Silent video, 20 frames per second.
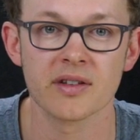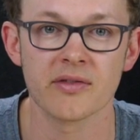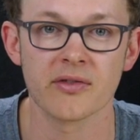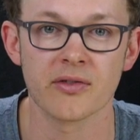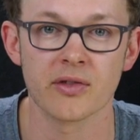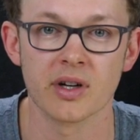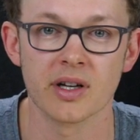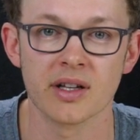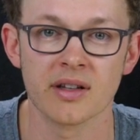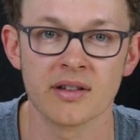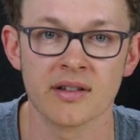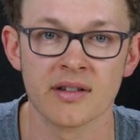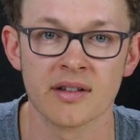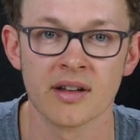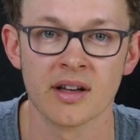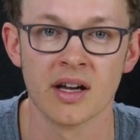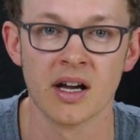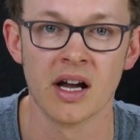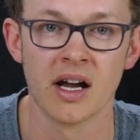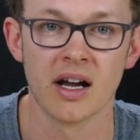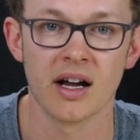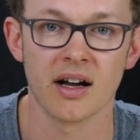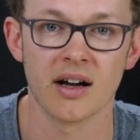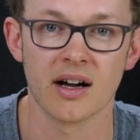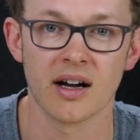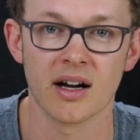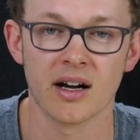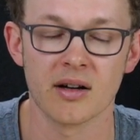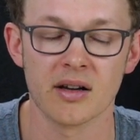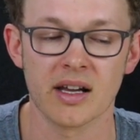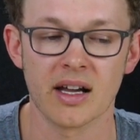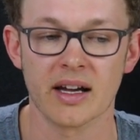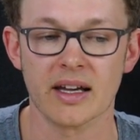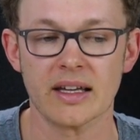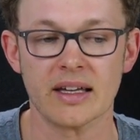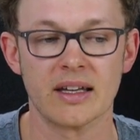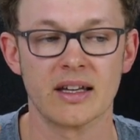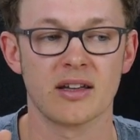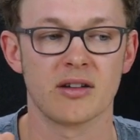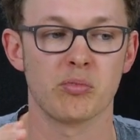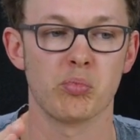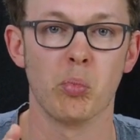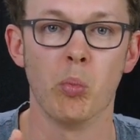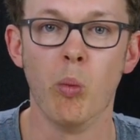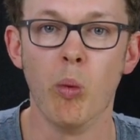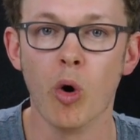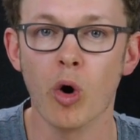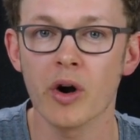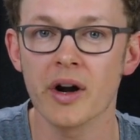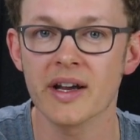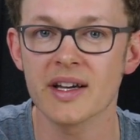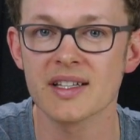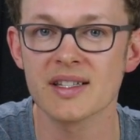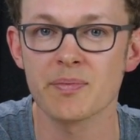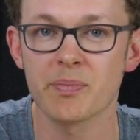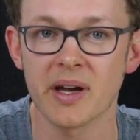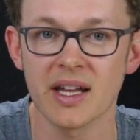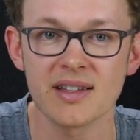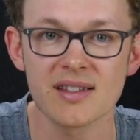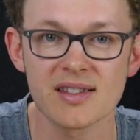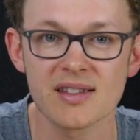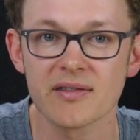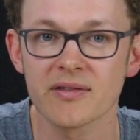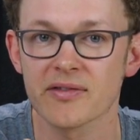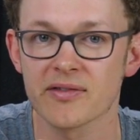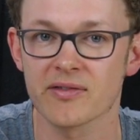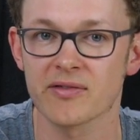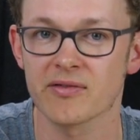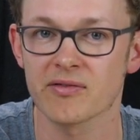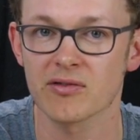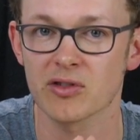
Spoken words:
different like more expensive